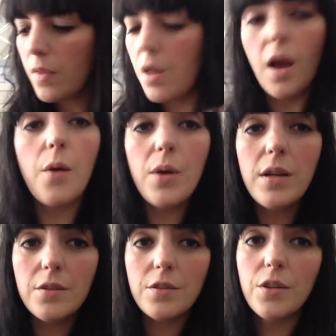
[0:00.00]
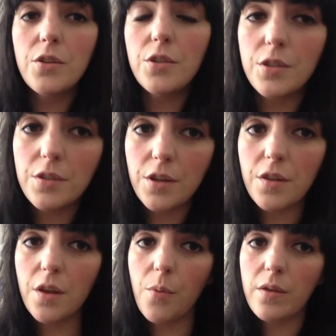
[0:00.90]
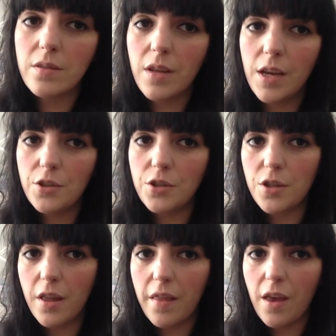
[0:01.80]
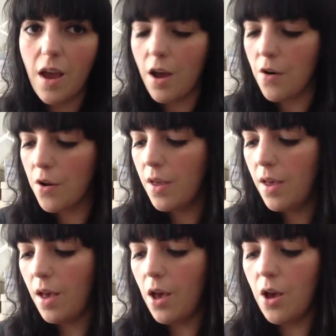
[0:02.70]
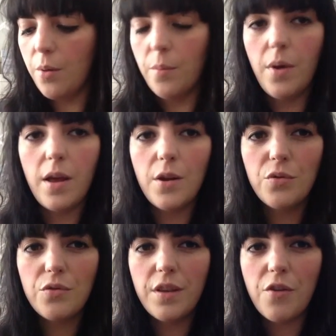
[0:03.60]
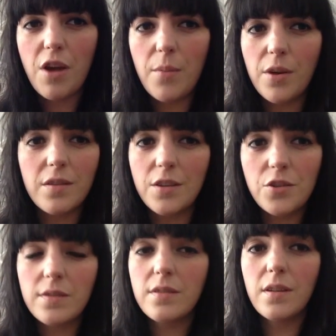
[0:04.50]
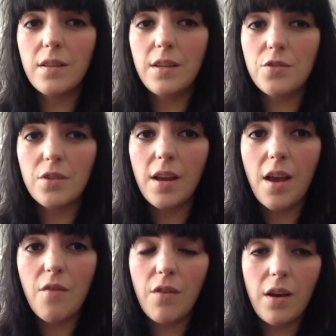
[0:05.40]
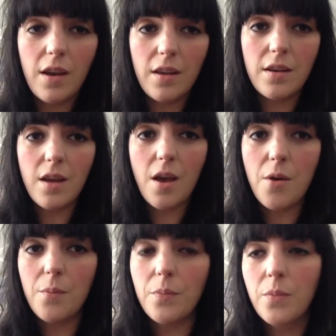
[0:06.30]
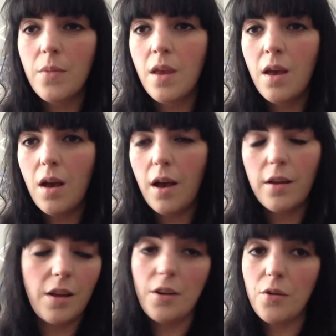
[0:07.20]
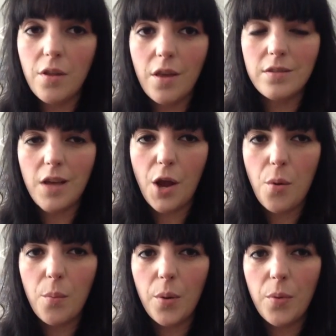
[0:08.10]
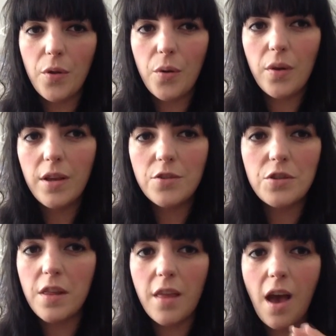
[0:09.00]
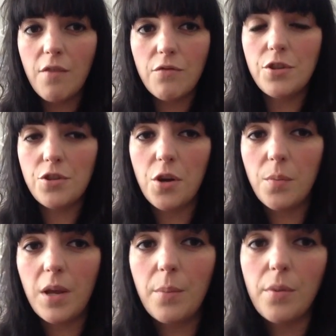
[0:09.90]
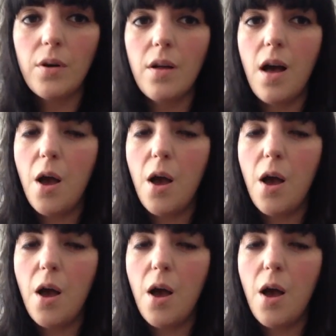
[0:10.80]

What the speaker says: yeah, I went down to London to the presentation that they had, and it was really great because they just literally invited, I don't know the exact number, but they were literally the average Joe people,